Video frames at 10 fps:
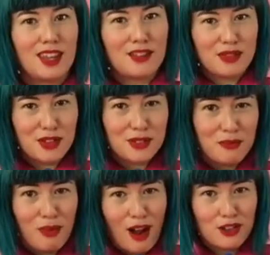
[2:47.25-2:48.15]
If there's
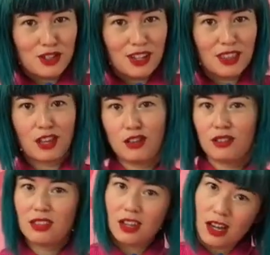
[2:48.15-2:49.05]
a project that
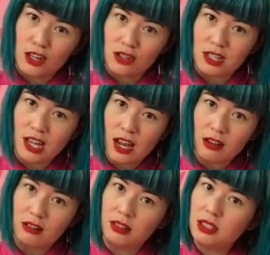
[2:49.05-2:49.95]
you think I should
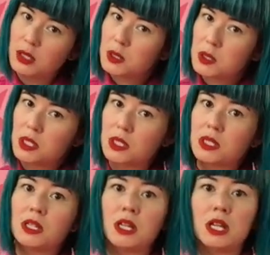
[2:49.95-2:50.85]
tackle,
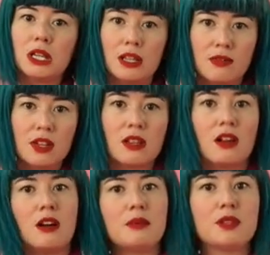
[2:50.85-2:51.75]
just leave it in the
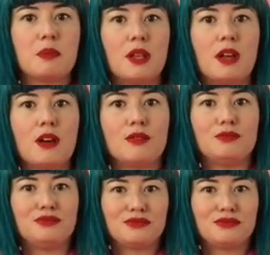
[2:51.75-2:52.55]
comments below.